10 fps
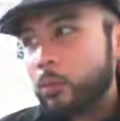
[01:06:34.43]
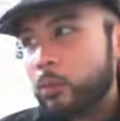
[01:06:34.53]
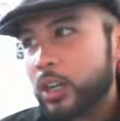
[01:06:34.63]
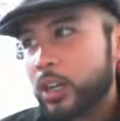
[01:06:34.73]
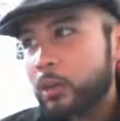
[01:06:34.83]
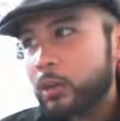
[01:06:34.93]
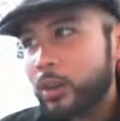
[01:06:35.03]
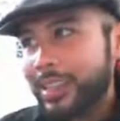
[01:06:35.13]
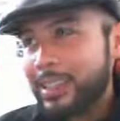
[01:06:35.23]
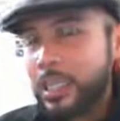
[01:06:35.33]

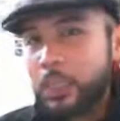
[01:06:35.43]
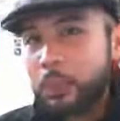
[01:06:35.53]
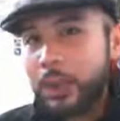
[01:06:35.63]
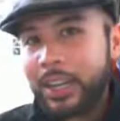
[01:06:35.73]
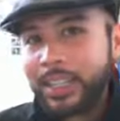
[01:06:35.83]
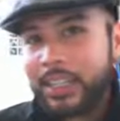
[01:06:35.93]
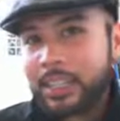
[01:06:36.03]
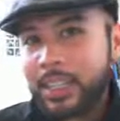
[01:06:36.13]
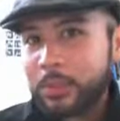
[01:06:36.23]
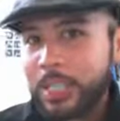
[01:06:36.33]
we're anticipating that
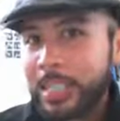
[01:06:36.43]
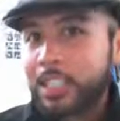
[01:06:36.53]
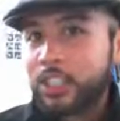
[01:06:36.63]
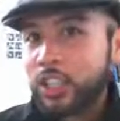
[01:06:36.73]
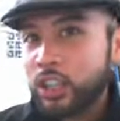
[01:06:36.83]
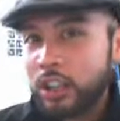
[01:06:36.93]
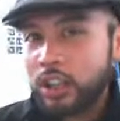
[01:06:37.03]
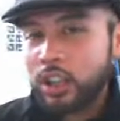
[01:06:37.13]
it's going to be easier